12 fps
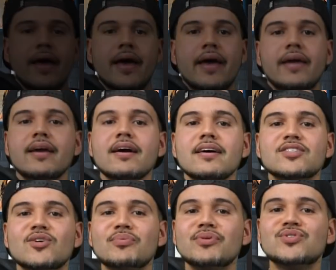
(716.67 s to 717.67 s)
Hey guys,
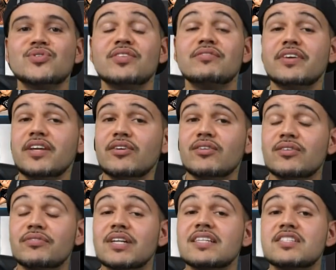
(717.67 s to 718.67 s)
hope you enjoyed the video.
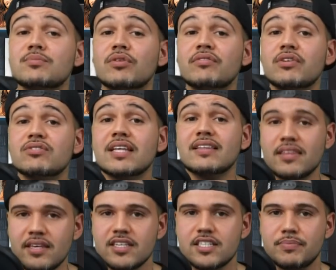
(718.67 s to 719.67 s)
If you'd like to see more videos like
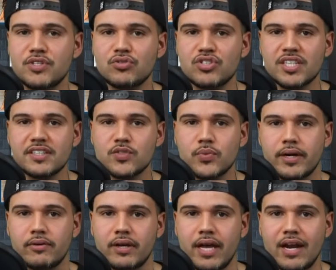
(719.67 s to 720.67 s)
these, be sure to check this one
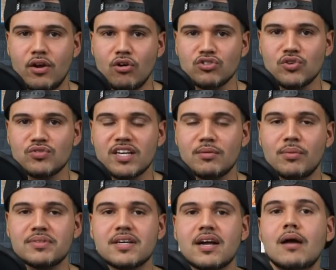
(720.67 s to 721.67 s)
out. And also take a
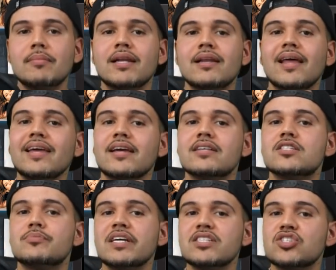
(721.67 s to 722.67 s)
moment to comment, like, and
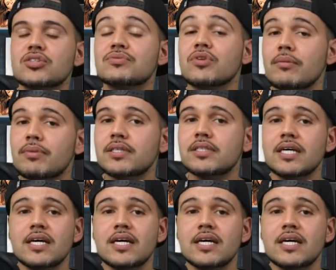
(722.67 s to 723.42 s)
smash the subscribe button